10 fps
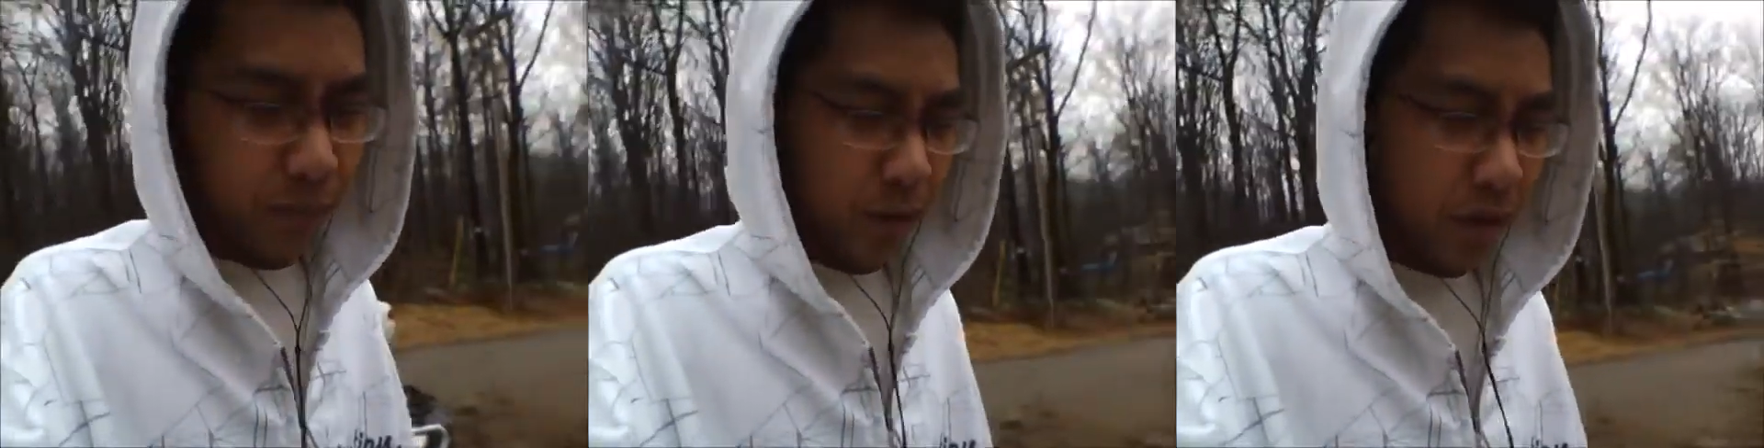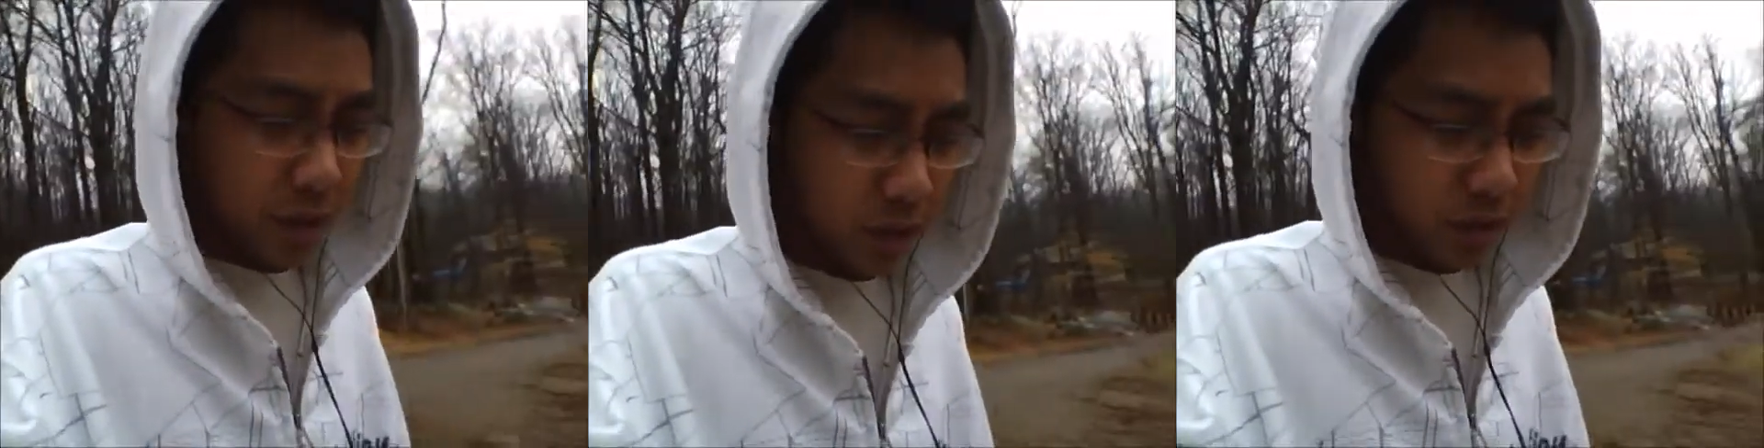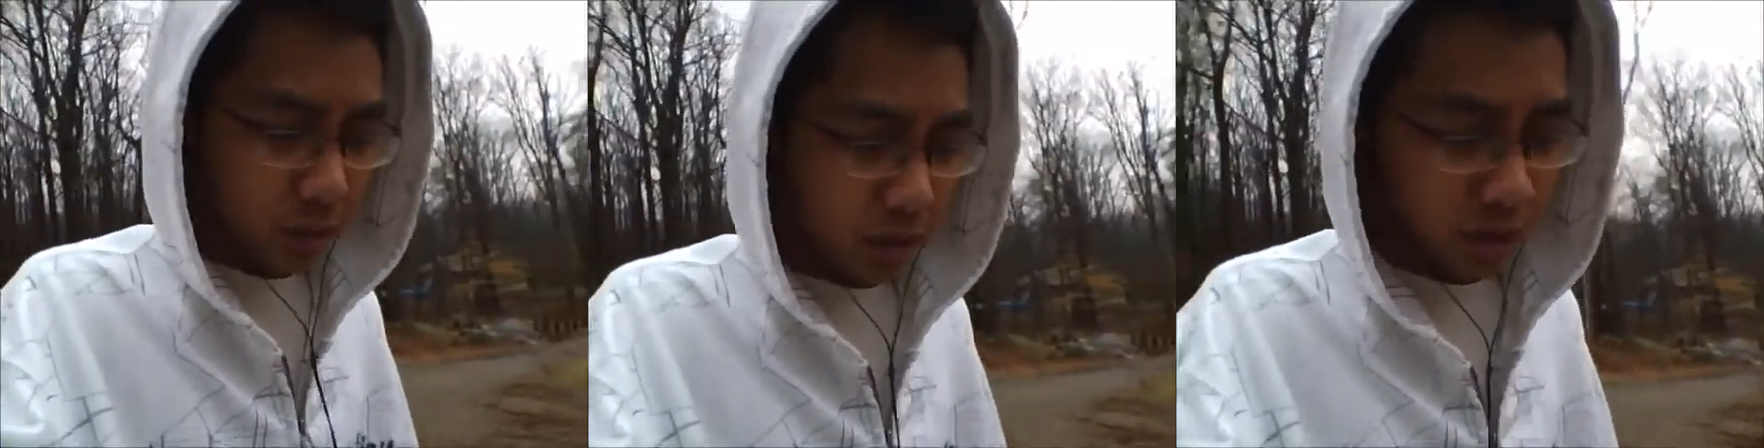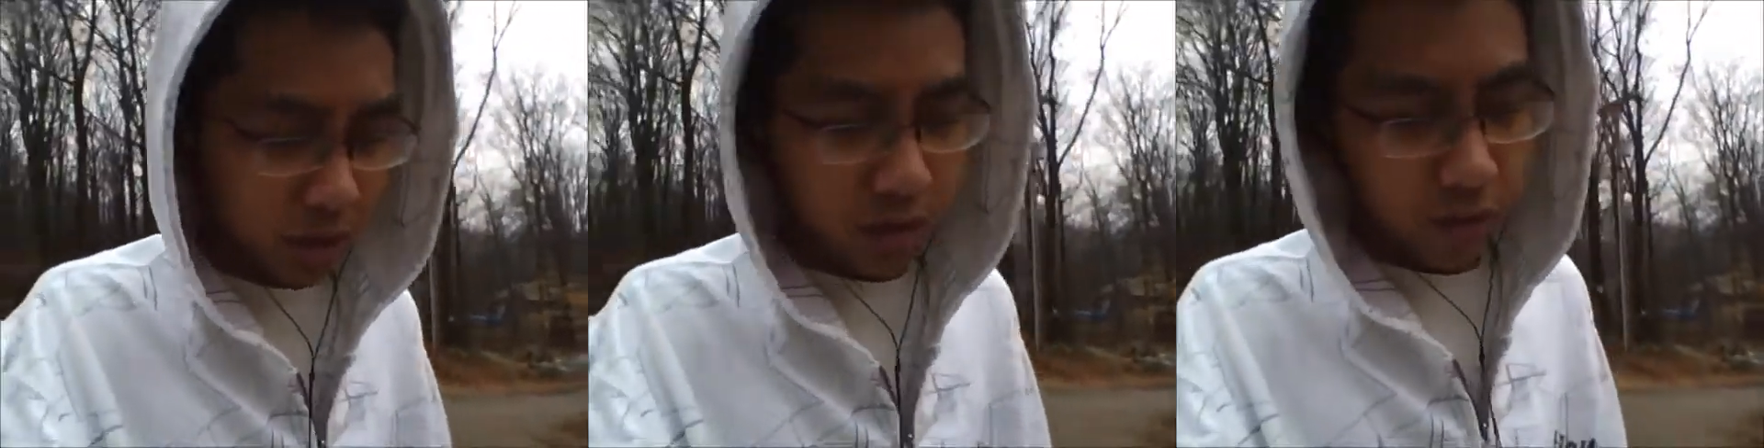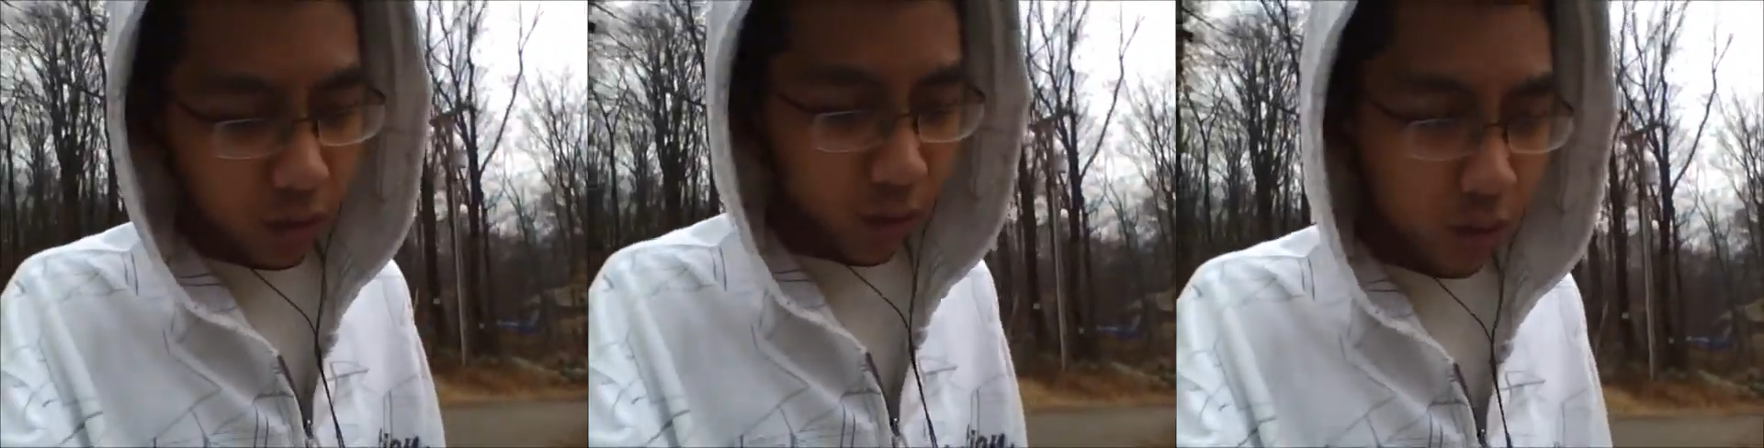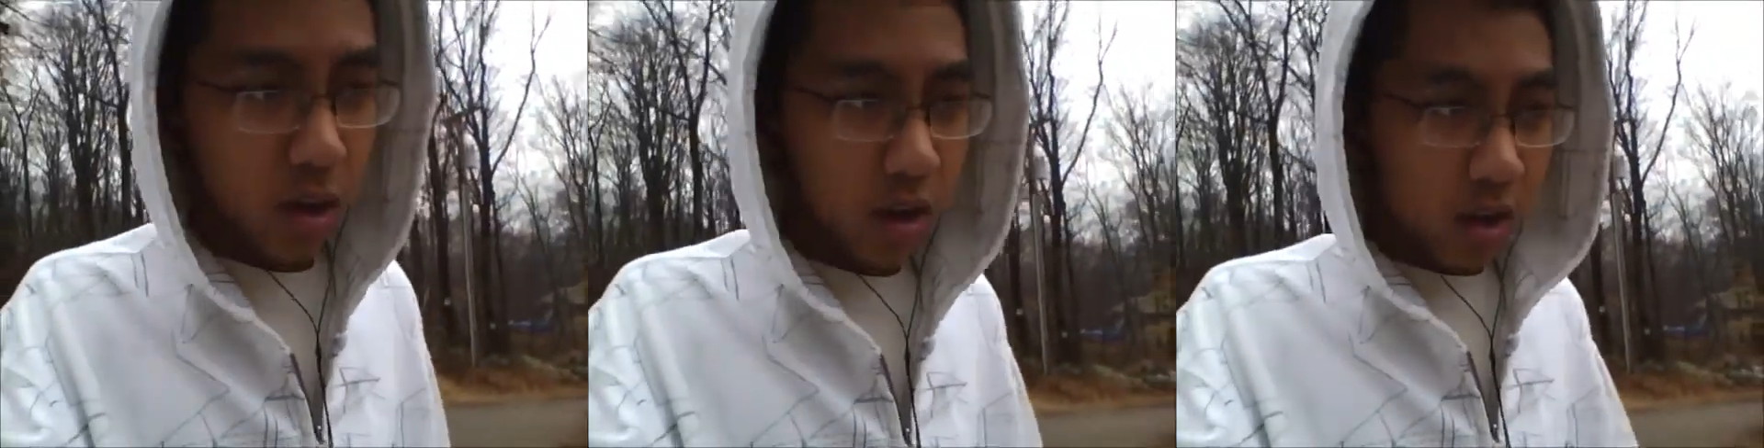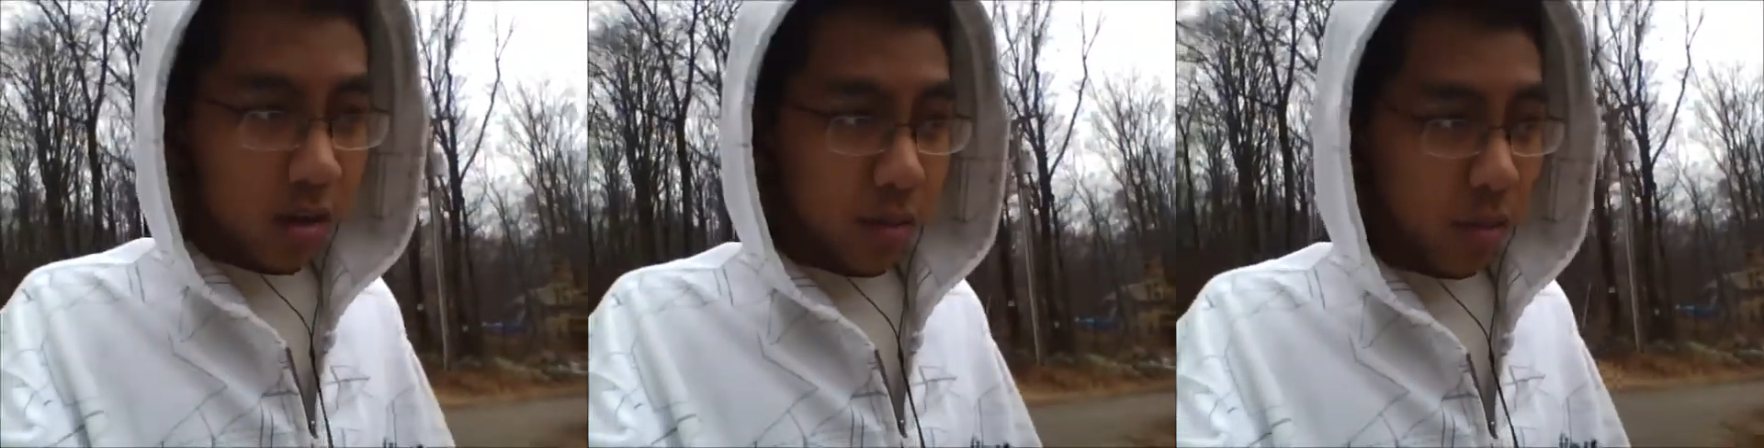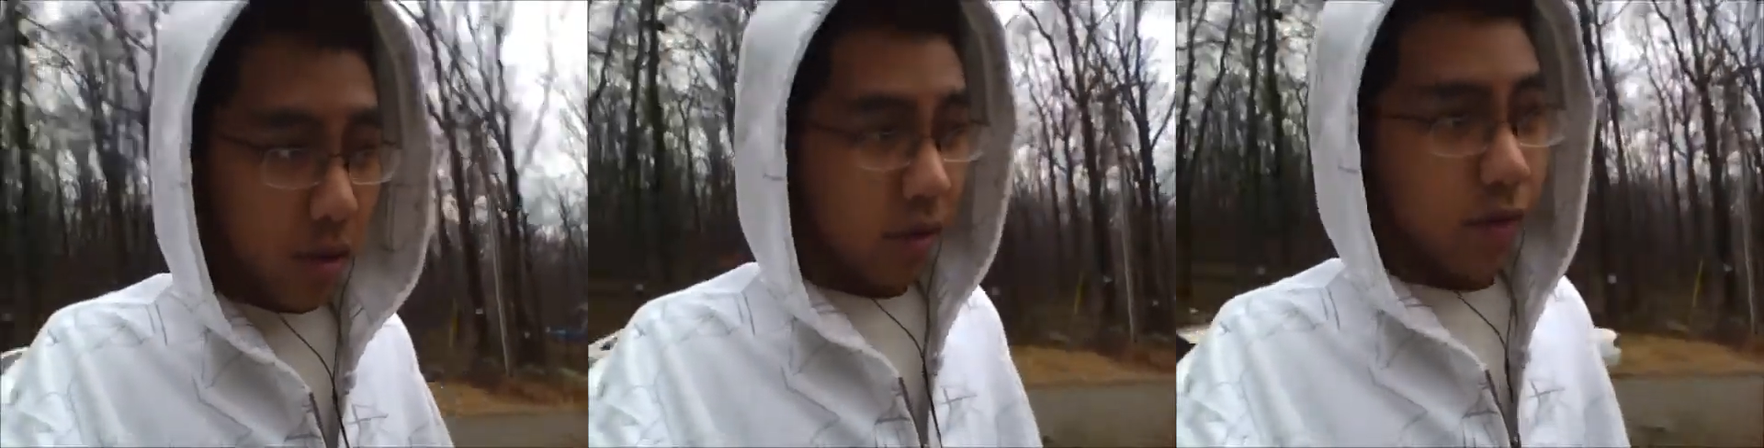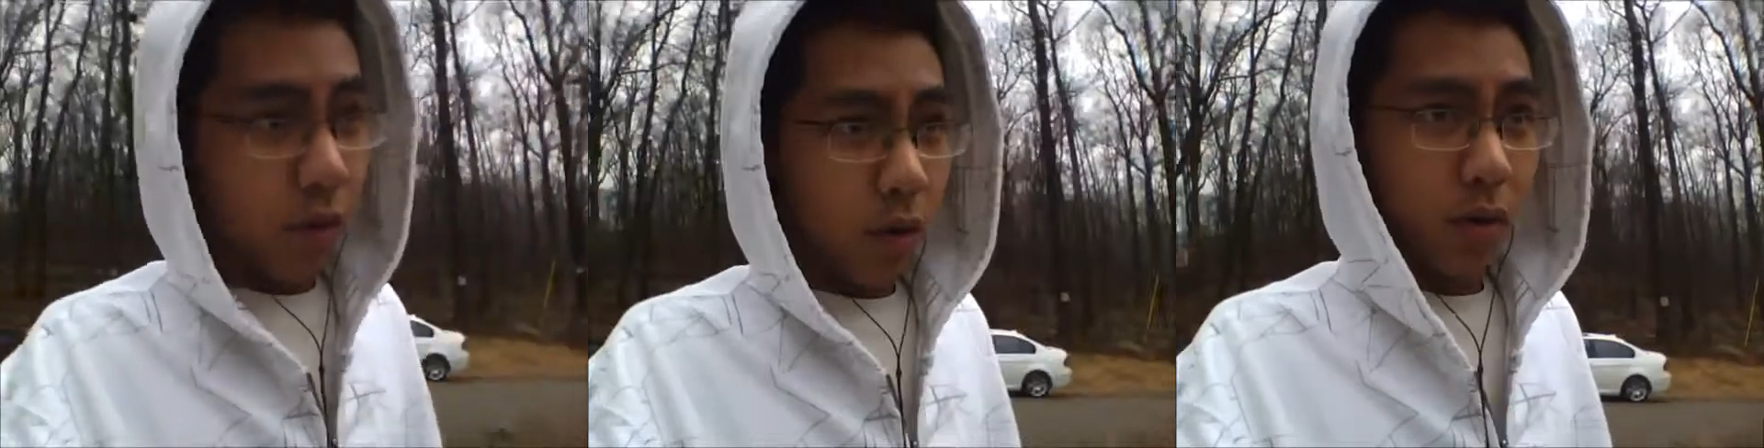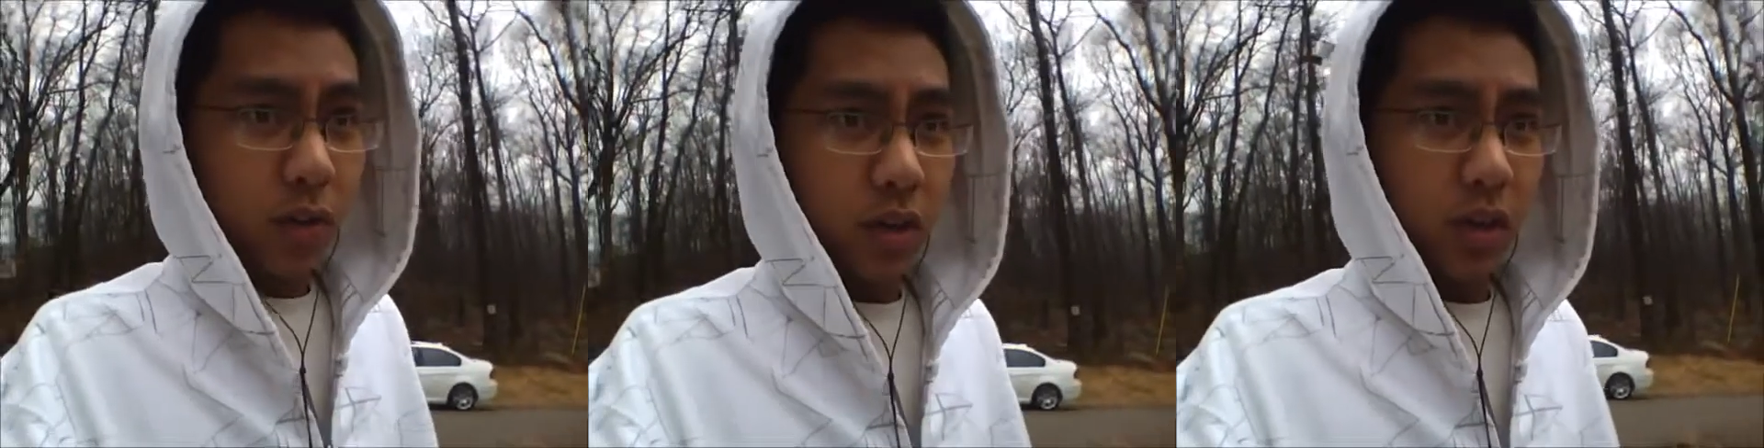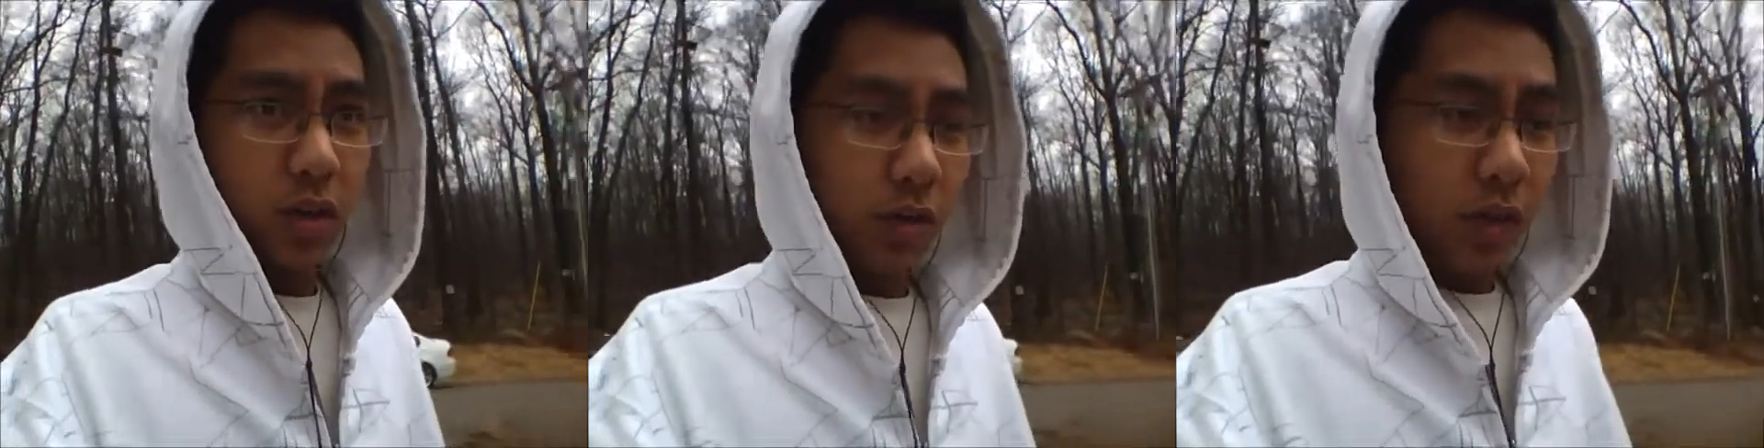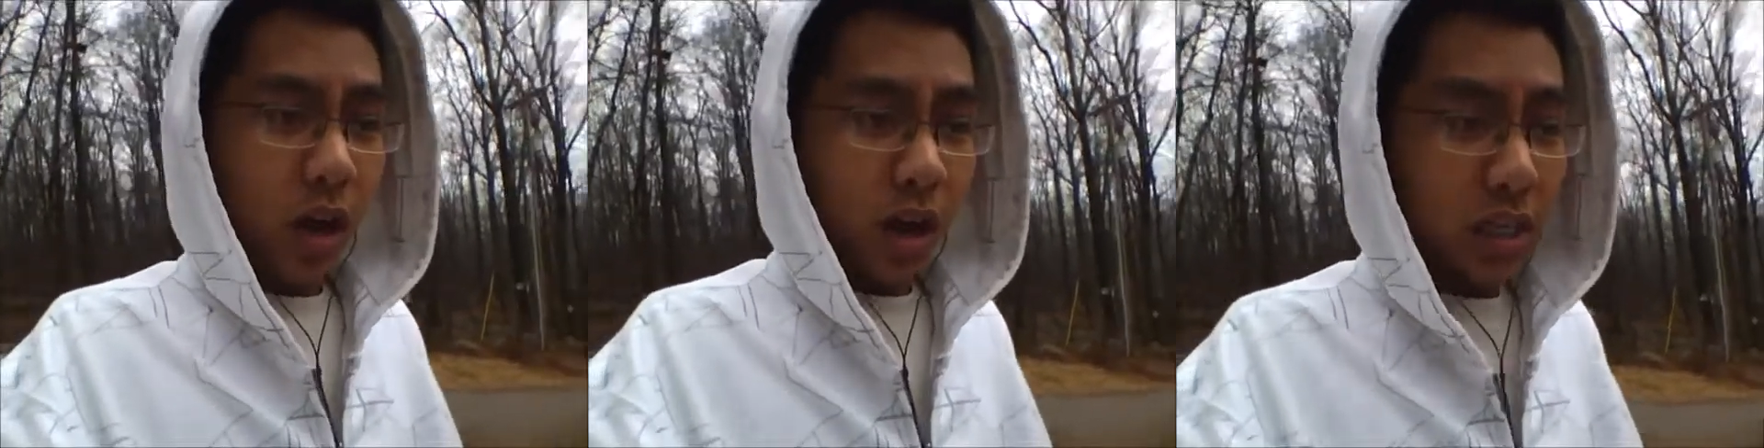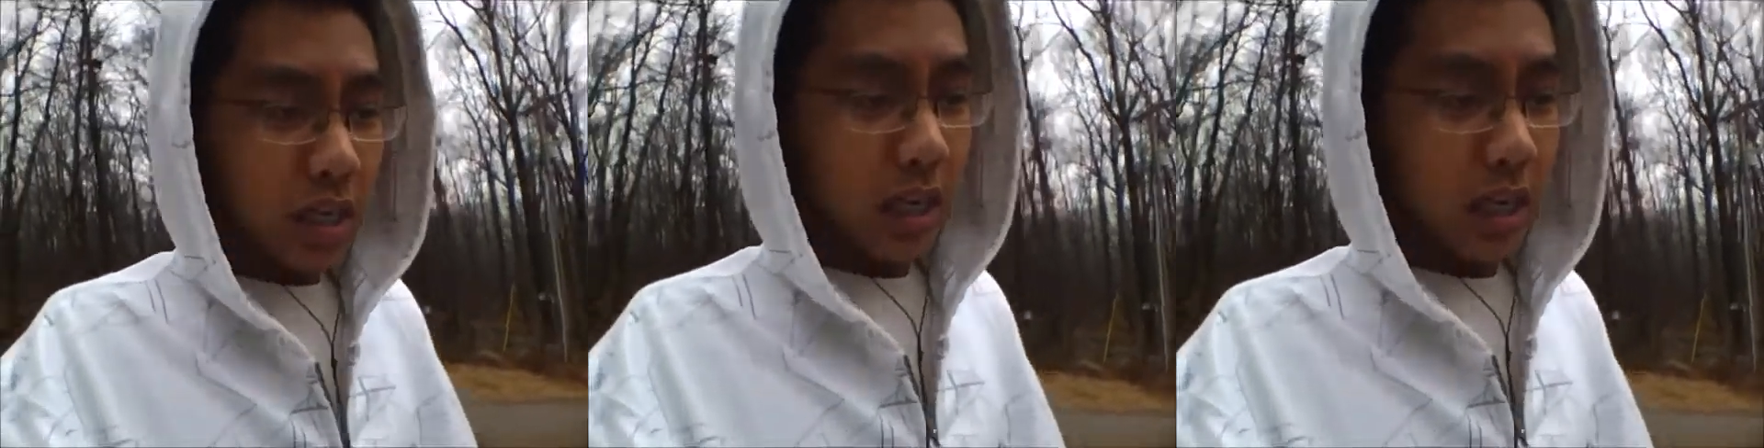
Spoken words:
But I just wanted to give you part 4 of the secret vlogs.